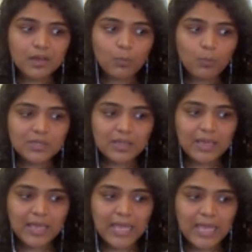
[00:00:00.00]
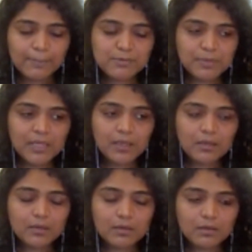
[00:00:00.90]
what helps me
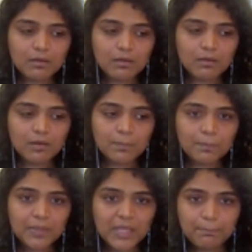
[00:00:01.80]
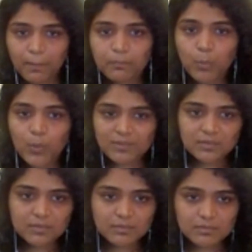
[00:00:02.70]
keep up with
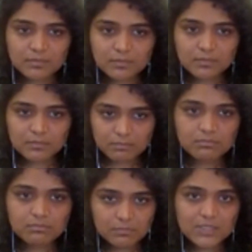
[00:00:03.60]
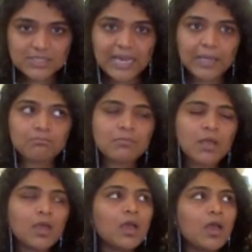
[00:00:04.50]
the time,
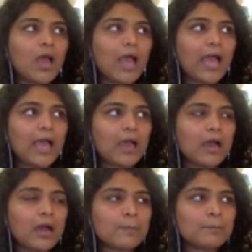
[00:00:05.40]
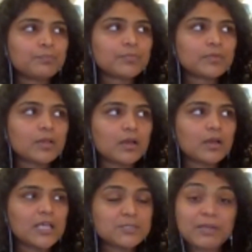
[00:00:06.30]
um,
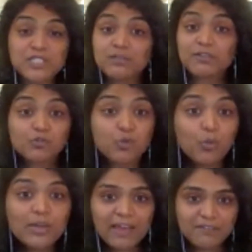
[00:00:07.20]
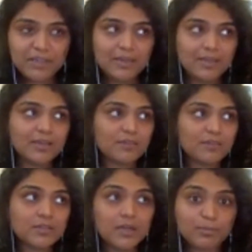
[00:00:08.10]
especially when you don't have any,
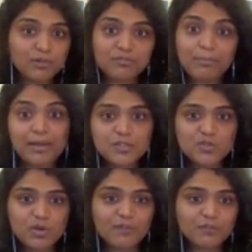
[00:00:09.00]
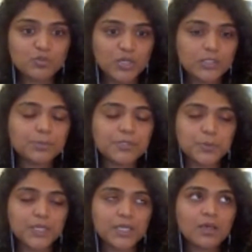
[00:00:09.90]
given the number of matters you have to juggle
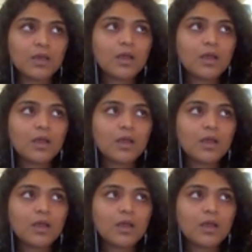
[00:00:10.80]
between,